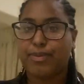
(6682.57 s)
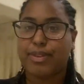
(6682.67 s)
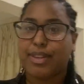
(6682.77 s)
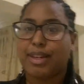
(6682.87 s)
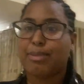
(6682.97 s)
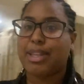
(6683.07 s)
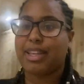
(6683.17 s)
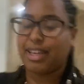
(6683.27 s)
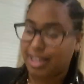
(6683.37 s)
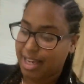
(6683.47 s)
Come and
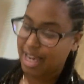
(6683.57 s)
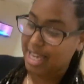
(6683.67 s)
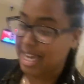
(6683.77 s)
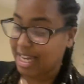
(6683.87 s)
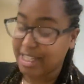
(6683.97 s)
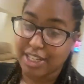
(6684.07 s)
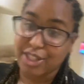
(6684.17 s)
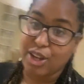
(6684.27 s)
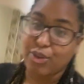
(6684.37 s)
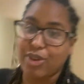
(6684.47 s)
eat. Yeah, it does
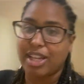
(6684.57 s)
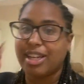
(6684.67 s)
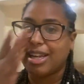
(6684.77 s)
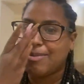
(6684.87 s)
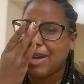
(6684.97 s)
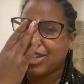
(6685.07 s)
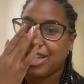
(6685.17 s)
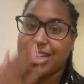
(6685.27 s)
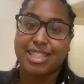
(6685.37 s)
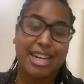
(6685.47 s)
look really good. I'm actually
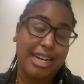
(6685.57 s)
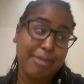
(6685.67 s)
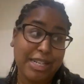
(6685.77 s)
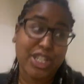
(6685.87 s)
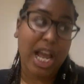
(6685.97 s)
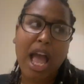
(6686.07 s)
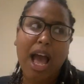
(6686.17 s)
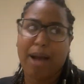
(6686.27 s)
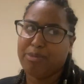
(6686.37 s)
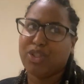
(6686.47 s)
excited. I'm
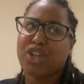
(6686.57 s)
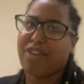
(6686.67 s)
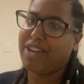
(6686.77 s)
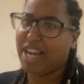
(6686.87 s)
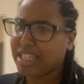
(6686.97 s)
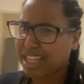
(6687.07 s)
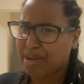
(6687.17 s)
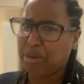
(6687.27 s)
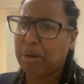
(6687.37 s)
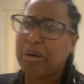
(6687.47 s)
starving, guys.
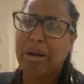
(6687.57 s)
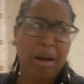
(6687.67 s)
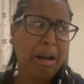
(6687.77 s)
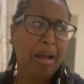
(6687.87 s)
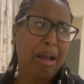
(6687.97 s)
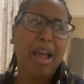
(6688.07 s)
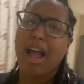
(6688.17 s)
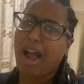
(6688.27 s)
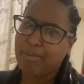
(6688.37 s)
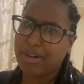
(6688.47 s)

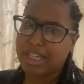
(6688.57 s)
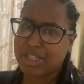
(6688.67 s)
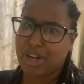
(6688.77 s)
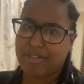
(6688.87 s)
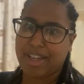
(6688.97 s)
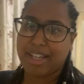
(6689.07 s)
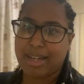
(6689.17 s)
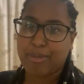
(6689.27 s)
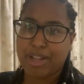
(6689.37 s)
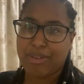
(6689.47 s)
I'm really starving.
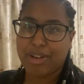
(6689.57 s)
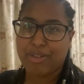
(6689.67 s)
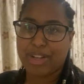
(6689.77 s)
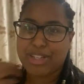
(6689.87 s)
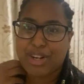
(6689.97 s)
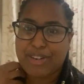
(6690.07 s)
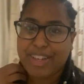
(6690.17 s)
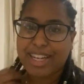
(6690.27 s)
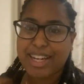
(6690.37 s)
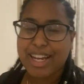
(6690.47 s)
I'm really, really, really
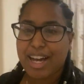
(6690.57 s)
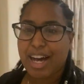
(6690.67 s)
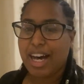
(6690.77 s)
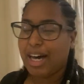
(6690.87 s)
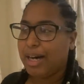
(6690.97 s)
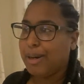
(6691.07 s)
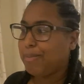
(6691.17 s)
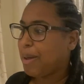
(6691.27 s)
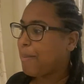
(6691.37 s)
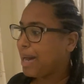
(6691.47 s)
starving.
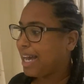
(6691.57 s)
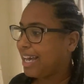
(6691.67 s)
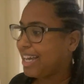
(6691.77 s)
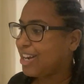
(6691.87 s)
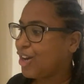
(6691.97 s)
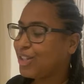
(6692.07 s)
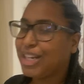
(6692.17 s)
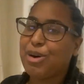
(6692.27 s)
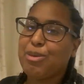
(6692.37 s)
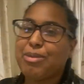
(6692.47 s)
But hold on,
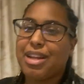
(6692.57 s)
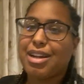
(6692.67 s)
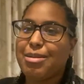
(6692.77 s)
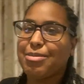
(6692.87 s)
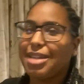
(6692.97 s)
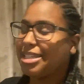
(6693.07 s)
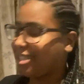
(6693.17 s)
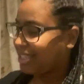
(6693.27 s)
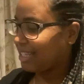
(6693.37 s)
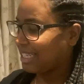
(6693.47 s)
Hope. Come,
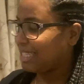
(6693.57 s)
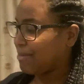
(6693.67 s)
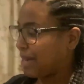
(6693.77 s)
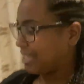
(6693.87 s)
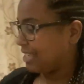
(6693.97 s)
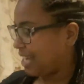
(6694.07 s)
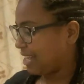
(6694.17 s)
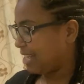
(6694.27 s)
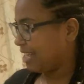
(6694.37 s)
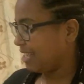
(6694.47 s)
let's say bye
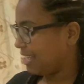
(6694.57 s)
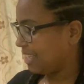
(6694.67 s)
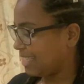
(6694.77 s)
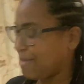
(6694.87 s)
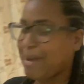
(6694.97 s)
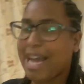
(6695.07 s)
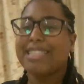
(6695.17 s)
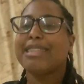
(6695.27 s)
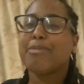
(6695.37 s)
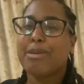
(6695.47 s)
together. Let's say bye
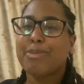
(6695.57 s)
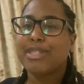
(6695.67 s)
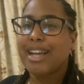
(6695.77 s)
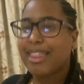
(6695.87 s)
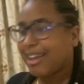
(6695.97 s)
to the people together.